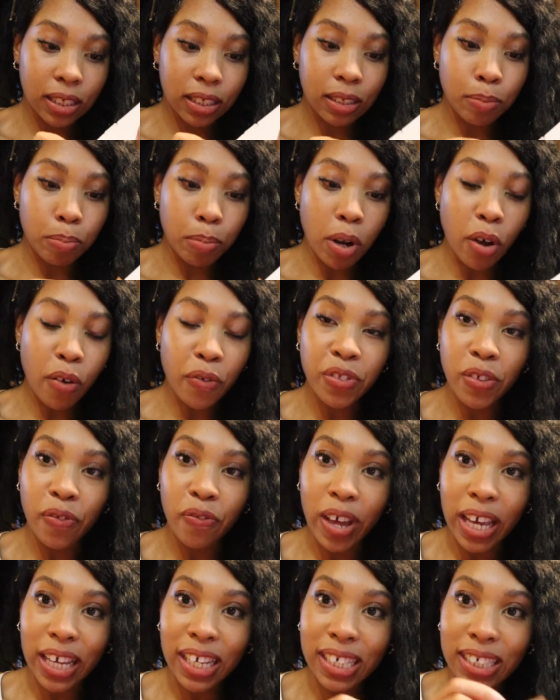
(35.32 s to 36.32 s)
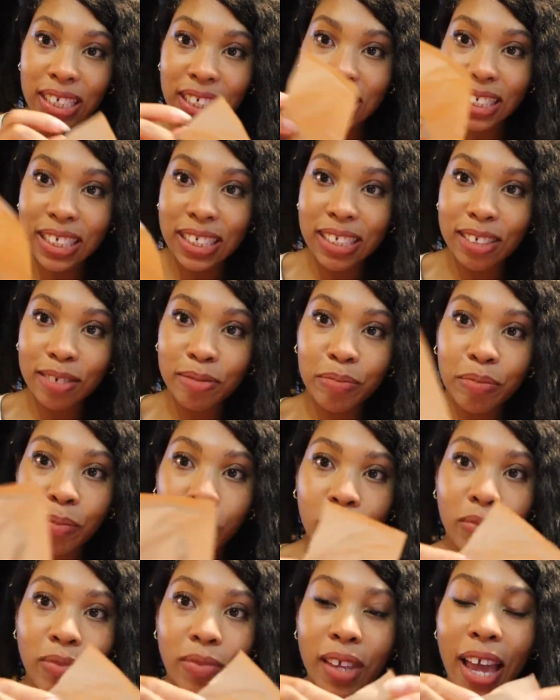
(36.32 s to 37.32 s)
to blot off the face.
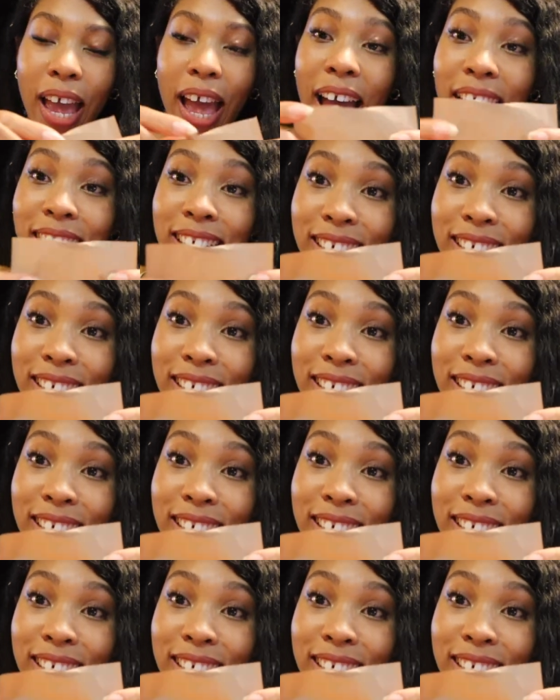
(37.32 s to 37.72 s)
And